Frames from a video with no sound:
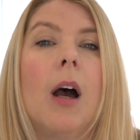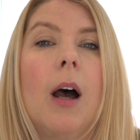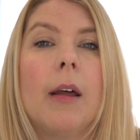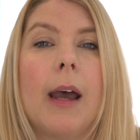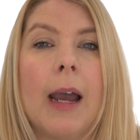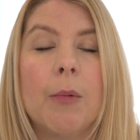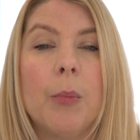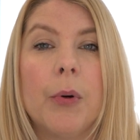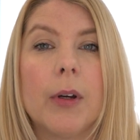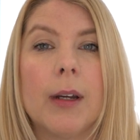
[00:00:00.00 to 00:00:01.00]
And I will
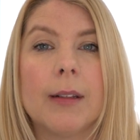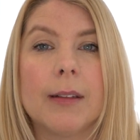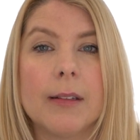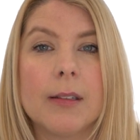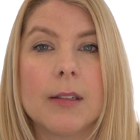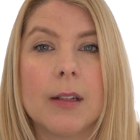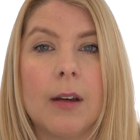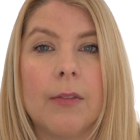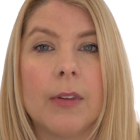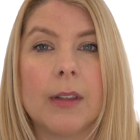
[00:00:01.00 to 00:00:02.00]
put a list of the